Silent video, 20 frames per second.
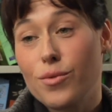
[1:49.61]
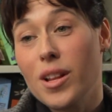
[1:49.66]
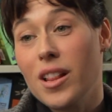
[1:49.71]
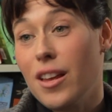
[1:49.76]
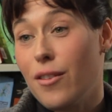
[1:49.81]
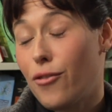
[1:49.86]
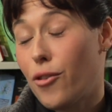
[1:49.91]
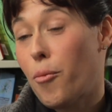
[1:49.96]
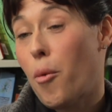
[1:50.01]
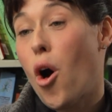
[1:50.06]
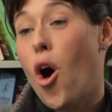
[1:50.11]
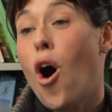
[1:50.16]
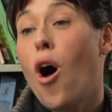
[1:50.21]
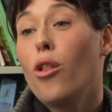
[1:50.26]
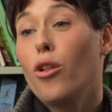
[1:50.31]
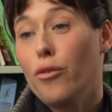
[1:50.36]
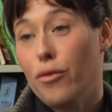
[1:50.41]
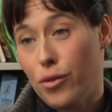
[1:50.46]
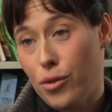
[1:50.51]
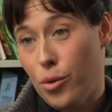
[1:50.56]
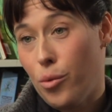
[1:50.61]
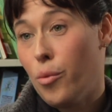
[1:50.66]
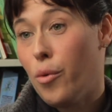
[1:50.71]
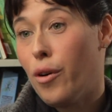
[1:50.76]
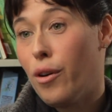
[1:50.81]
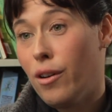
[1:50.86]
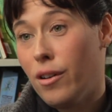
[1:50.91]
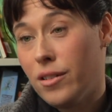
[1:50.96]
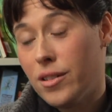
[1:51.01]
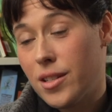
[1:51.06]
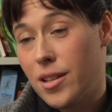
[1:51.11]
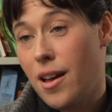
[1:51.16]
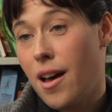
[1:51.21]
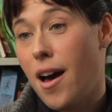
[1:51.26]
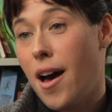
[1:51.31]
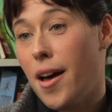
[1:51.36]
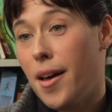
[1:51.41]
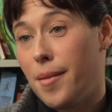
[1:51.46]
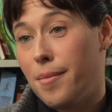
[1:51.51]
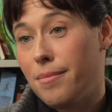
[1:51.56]
really from all over the world
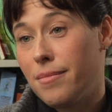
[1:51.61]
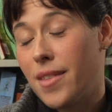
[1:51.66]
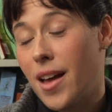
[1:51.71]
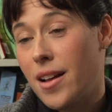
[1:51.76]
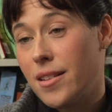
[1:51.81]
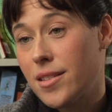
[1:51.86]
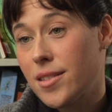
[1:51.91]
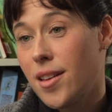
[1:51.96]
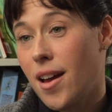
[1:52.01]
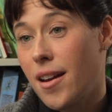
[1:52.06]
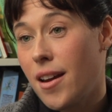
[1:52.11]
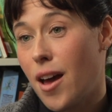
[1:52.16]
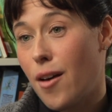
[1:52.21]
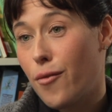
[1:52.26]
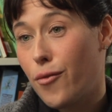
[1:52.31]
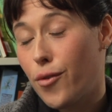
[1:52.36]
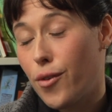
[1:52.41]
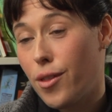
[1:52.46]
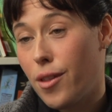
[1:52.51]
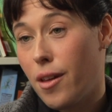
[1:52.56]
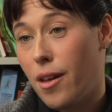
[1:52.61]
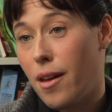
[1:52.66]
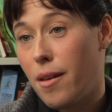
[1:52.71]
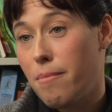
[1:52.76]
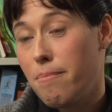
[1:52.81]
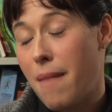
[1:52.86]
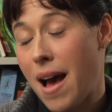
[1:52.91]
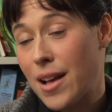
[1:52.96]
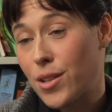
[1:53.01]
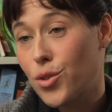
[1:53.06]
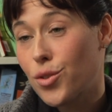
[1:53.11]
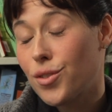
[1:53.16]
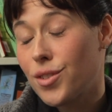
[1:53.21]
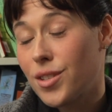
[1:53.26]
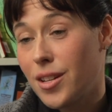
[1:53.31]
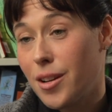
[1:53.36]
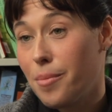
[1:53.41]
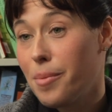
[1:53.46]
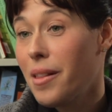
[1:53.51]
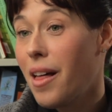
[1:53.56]
that sign up for the
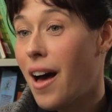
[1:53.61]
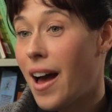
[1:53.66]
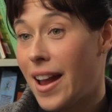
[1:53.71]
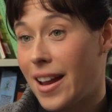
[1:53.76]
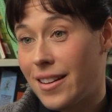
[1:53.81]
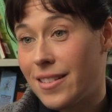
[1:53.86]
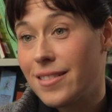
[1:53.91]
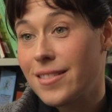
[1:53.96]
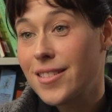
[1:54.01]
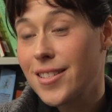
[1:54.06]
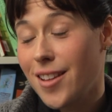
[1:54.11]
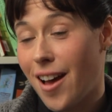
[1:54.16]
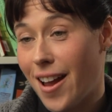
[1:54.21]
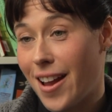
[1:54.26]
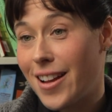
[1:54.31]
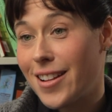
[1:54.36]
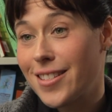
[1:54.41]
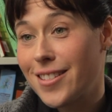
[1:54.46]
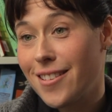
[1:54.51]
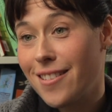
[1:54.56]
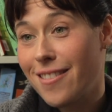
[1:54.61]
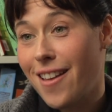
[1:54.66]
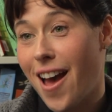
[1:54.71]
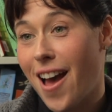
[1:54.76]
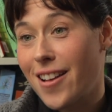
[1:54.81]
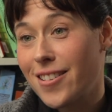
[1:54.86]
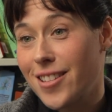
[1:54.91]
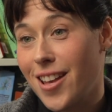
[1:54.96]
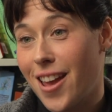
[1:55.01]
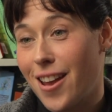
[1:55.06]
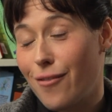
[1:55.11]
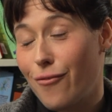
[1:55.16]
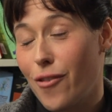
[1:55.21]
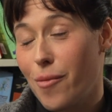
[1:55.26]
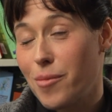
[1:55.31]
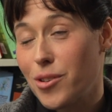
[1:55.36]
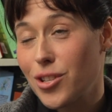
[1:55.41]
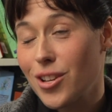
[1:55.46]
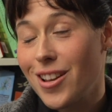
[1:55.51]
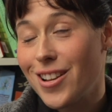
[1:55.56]
Master's in Applied Science in that. And
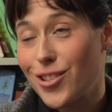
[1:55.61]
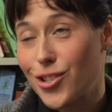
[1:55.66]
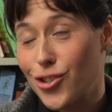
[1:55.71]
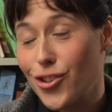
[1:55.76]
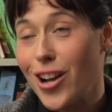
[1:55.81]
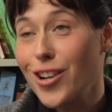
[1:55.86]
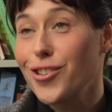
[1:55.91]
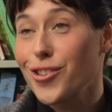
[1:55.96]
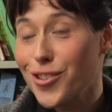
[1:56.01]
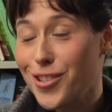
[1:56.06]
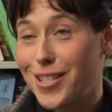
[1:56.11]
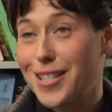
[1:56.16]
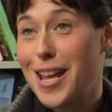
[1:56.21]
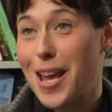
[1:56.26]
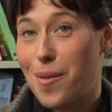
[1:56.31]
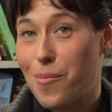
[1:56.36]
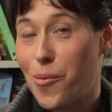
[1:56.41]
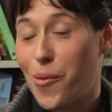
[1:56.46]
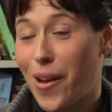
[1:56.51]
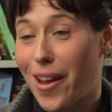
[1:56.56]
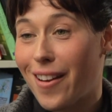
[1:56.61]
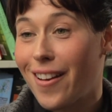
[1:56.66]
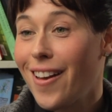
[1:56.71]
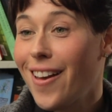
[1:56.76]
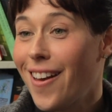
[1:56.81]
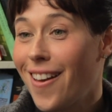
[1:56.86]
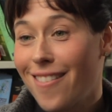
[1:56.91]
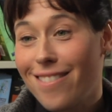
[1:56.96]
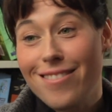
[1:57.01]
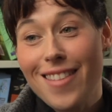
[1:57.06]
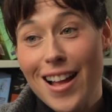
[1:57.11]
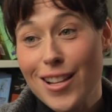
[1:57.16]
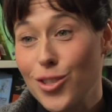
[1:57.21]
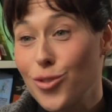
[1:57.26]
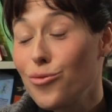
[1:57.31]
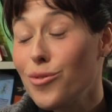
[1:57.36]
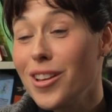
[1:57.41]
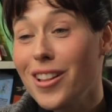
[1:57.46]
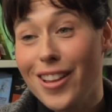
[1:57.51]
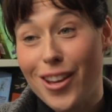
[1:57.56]
from an instructor's standpoint,
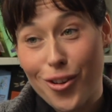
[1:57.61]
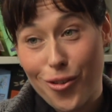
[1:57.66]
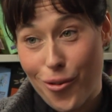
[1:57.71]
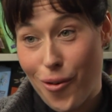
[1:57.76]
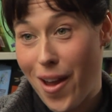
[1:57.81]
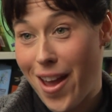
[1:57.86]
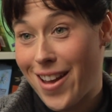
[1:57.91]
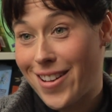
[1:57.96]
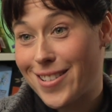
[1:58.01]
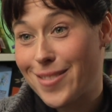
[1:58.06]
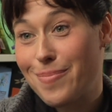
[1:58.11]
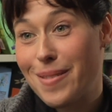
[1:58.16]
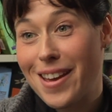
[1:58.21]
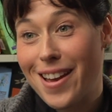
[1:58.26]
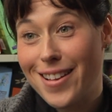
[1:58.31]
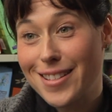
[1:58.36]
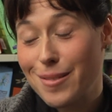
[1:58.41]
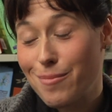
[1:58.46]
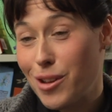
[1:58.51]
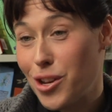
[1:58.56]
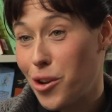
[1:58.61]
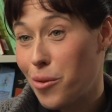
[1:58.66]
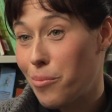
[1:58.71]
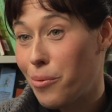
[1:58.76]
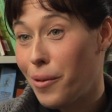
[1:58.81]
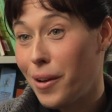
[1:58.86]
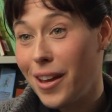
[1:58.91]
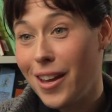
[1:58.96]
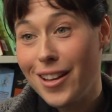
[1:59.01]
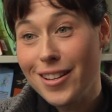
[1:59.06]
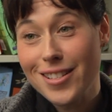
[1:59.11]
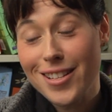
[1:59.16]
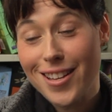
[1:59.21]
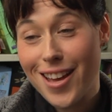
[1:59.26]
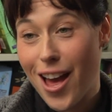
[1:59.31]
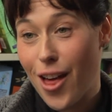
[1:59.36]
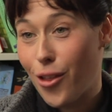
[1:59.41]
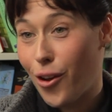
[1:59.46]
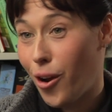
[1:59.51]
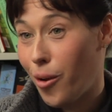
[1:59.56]
that's really great because, I mean, you're bringing
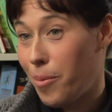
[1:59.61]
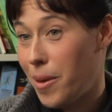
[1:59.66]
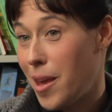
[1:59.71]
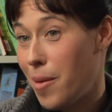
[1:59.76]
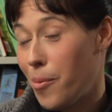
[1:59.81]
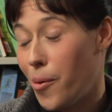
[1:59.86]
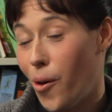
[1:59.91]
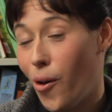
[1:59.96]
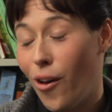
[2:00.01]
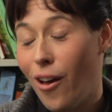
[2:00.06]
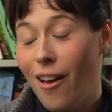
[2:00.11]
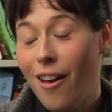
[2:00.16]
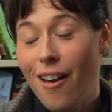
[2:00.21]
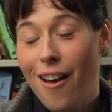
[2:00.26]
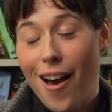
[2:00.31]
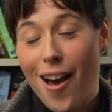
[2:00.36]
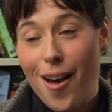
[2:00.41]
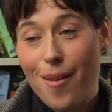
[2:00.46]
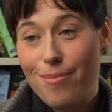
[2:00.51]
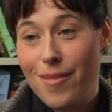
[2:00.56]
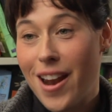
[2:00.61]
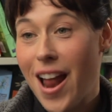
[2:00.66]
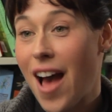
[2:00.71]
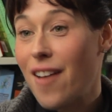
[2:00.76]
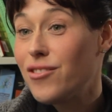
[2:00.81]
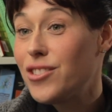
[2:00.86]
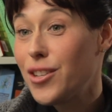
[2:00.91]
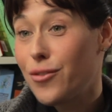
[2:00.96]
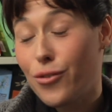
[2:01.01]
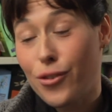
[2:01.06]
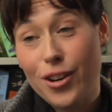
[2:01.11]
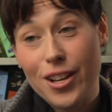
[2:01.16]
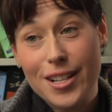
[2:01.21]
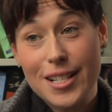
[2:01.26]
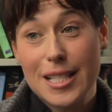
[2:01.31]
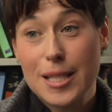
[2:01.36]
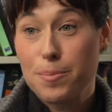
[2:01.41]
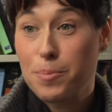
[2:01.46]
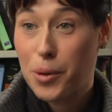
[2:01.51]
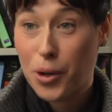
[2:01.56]
together people that have different
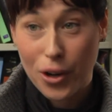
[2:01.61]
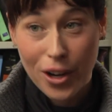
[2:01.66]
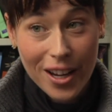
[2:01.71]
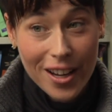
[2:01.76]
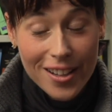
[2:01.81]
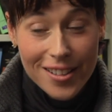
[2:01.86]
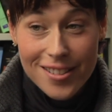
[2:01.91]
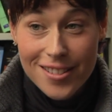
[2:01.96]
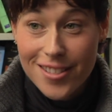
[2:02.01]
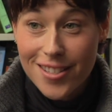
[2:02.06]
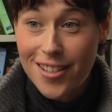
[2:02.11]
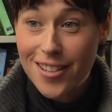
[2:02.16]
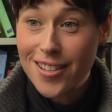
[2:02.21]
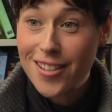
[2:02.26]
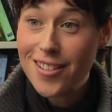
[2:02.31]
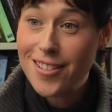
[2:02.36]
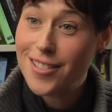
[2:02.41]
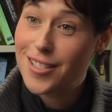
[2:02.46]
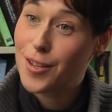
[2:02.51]
experiences,